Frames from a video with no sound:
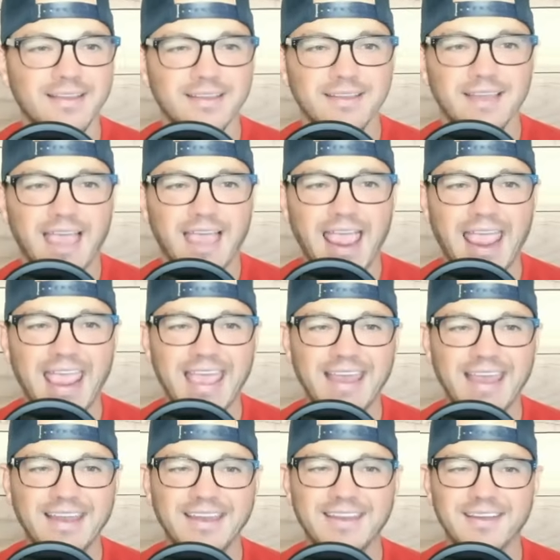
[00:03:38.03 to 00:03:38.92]

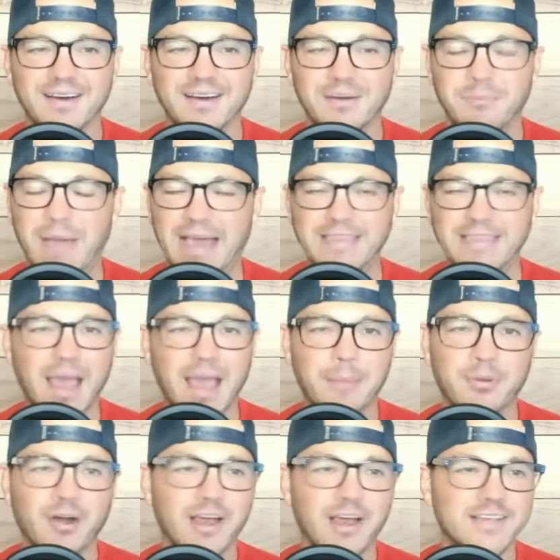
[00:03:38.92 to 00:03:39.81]
And my
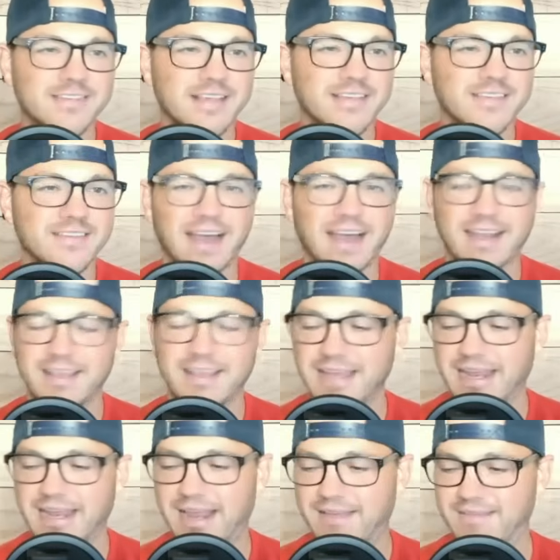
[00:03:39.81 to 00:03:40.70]
thought process on it,
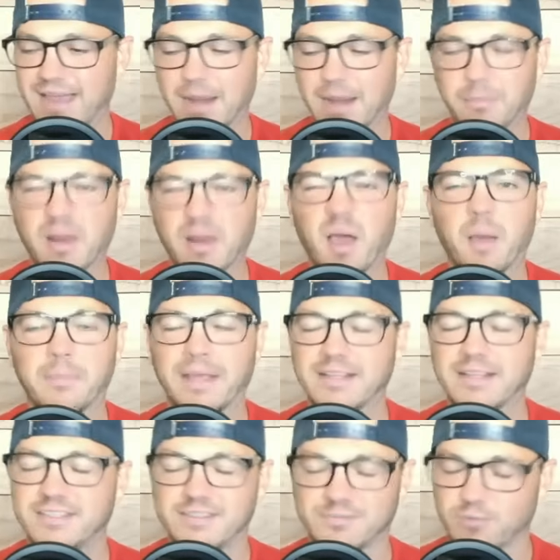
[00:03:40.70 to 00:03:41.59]
and I'm
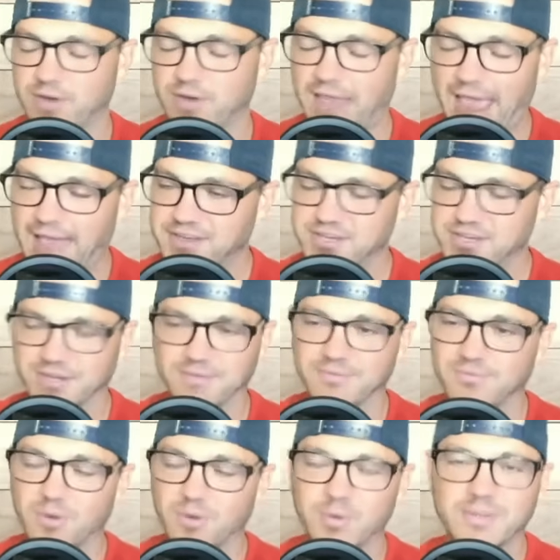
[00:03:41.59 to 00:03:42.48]
not just rehashing
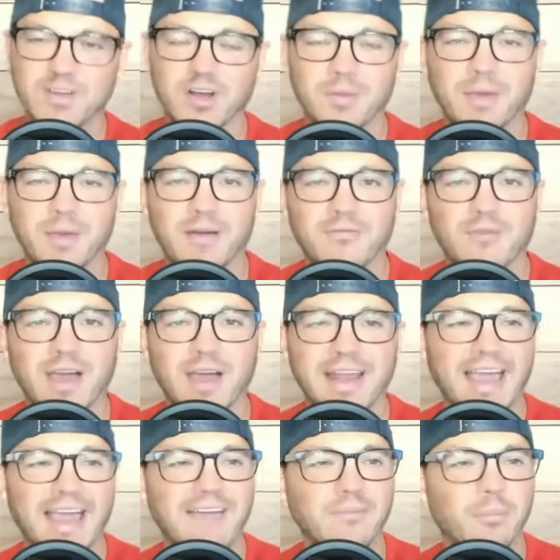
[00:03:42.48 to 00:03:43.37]
what we talked about
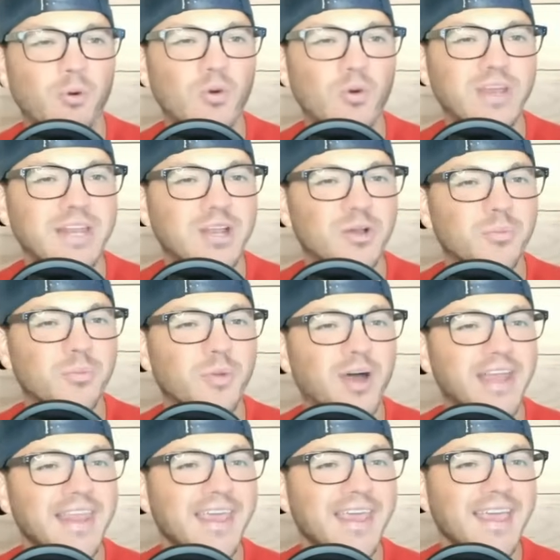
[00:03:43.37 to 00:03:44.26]
Friday. I have a point here,
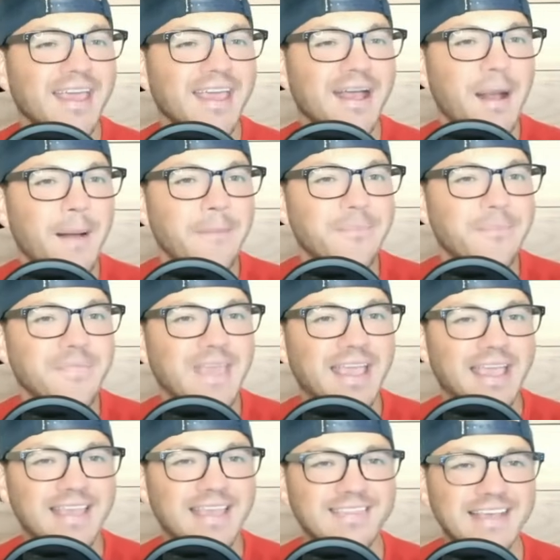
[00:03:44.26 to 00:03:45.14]
but
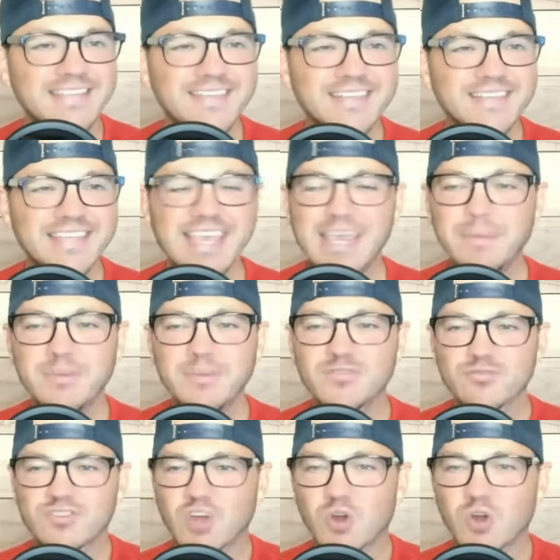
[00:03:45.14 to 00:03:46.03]
unless a team
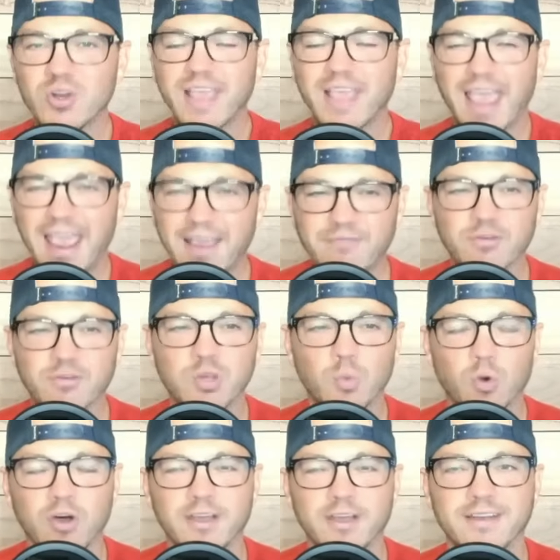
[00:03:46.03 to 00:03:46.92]
is returning
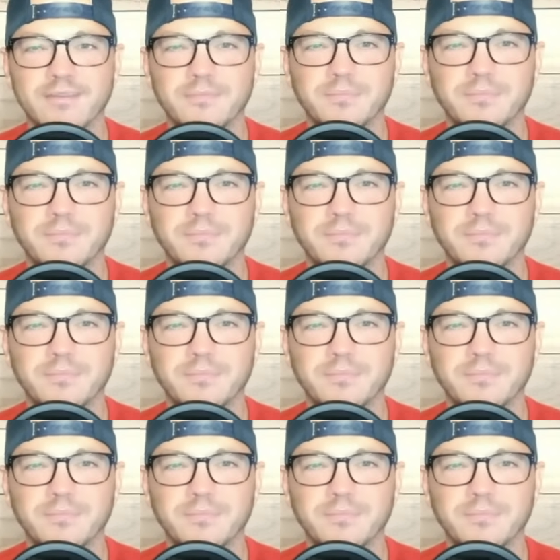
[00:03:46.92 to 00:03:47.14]
everyone,